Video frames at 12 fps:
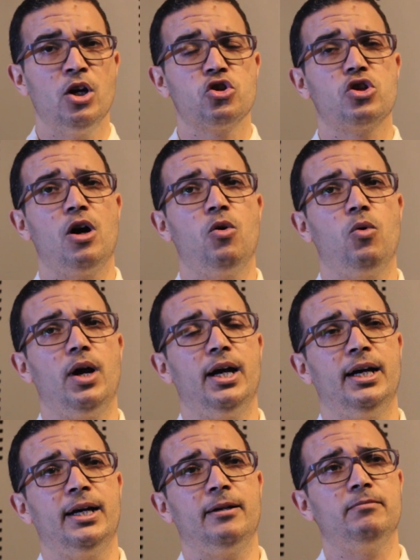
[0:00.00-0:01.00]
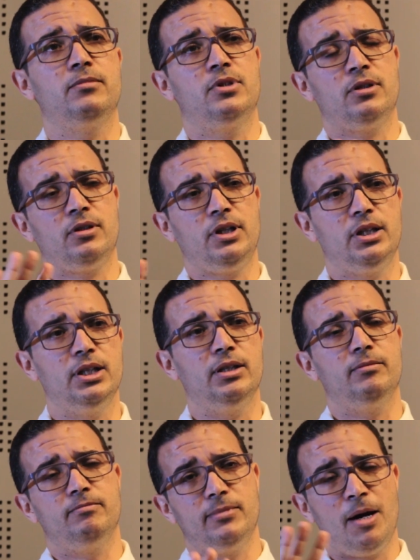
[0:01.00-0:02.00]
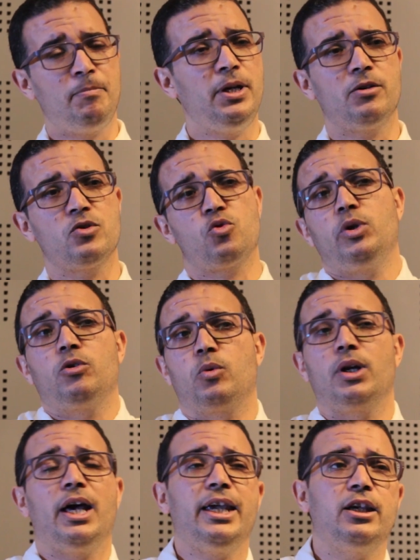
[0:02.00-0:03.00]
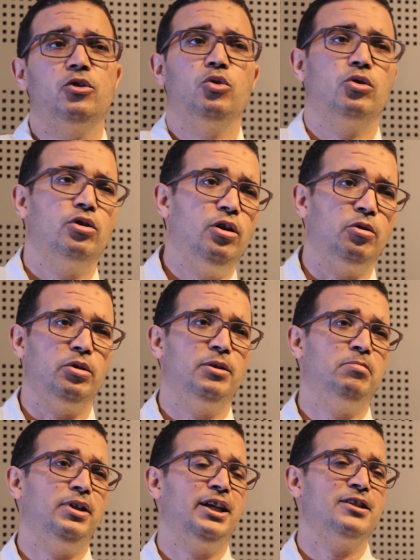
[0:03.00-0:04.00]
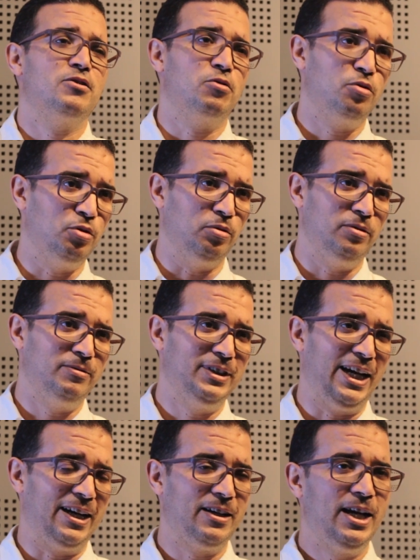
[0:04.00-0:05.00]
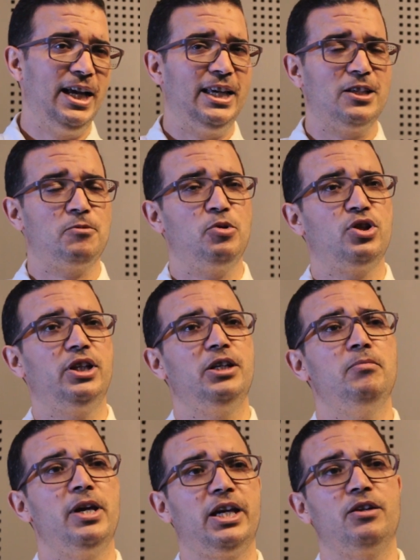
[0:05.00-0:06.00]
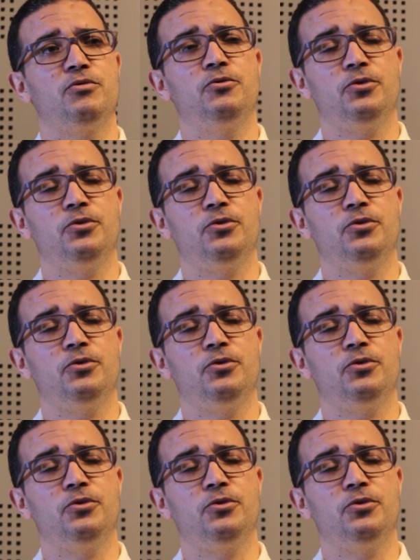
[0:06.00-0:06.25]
So generally appearance, whether we like it or no, it plays a role there, especially in making